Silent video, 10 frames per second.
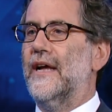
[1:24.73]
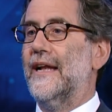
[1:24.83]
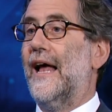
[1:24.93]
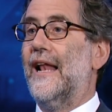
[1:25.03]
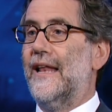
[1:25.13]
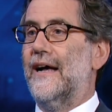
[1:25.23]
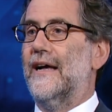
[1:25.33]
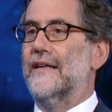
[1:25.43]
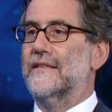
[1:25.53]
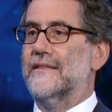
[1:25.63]
an
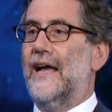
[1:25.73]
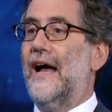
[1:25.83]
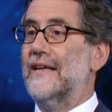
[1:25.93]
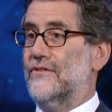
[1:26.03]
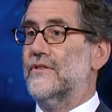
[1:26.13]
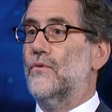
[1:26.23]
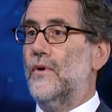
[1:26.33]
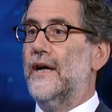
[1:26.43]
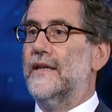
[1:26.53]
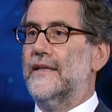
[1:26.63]
alliance as the
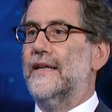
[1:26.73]
one